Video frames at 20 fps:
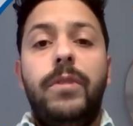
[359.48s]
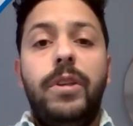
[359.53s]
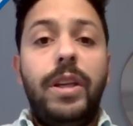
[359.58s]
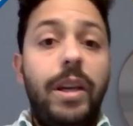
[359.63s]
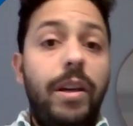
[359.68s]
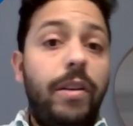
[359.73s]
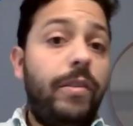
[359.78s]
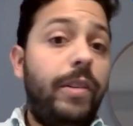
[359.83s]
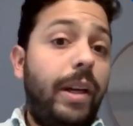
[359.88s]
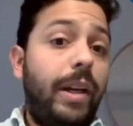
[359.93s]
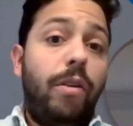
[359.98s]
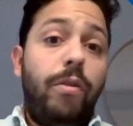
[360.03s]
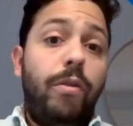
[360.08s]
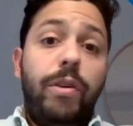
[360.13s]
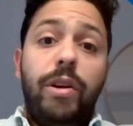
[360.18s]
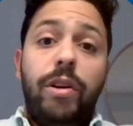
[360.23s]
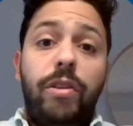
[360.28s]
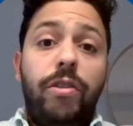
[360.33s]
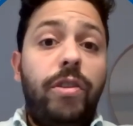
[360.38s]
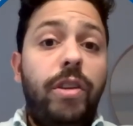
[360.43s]
Yes, the
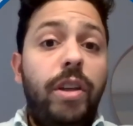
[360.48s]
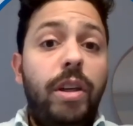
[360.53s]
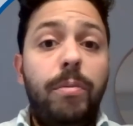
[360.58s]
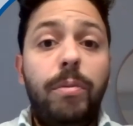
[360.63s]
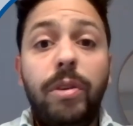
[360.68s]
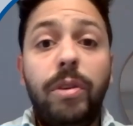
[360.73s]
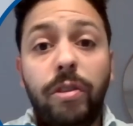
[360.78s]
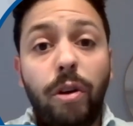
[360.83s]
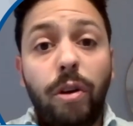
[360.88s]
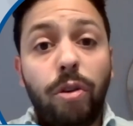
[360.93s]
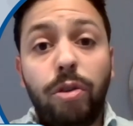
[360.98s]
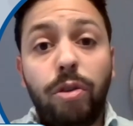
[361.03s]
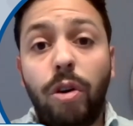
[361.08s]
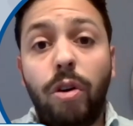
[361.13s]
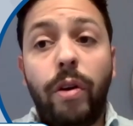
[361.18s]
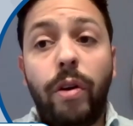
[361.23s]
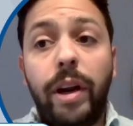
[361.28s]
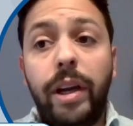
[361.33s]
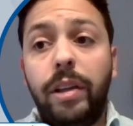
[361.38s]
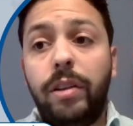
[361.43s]
careers team is also
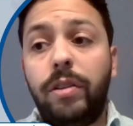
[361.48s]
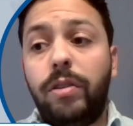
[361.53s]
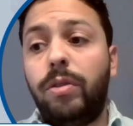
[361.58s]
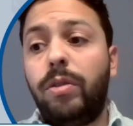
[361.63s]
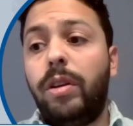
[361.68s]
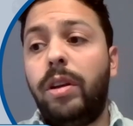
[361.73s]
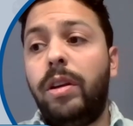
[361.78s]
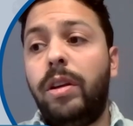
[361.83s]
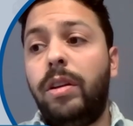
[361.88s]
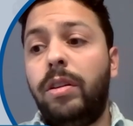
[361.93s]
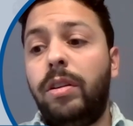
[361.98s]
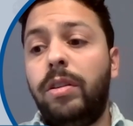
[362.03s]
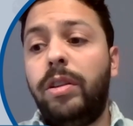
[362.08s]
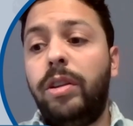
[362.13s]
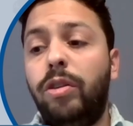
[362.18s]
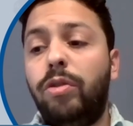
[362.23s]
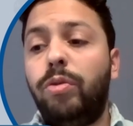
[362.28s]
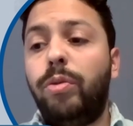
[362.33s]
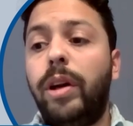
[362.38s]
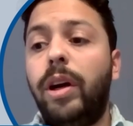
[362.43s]
great in
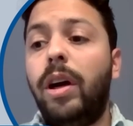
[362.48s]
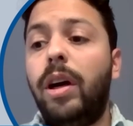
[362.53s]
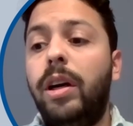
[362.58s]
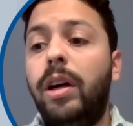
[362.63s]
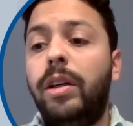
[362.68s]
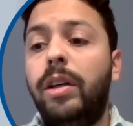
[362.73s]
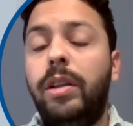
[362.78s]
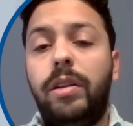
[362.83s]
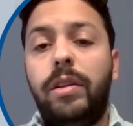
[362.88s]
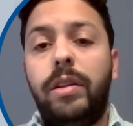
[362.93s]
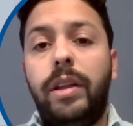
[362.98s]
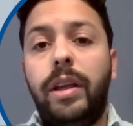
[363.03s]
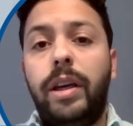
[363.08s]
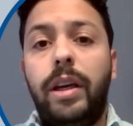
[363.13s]
this regard.